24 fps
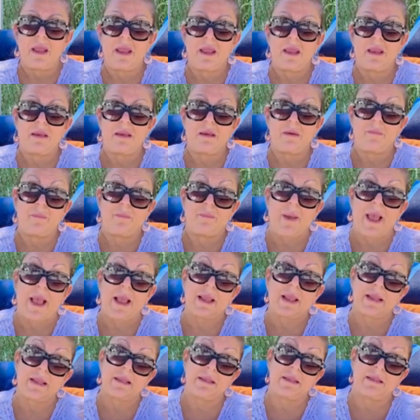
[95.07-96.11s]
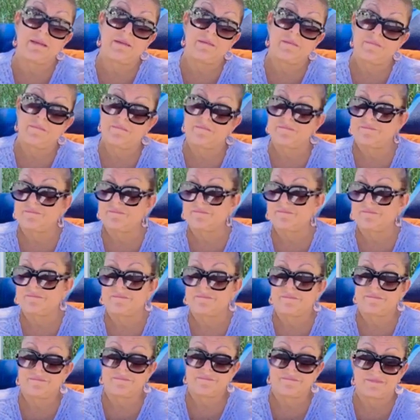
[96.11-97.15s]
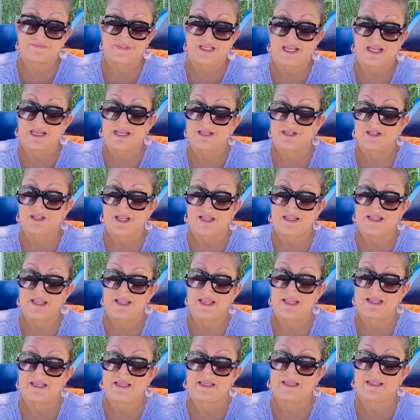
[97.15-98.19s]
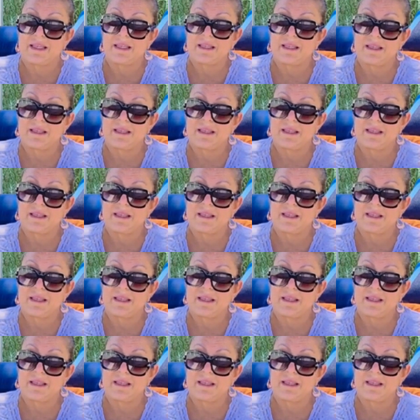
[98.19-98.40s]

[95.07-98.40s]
And back in, I think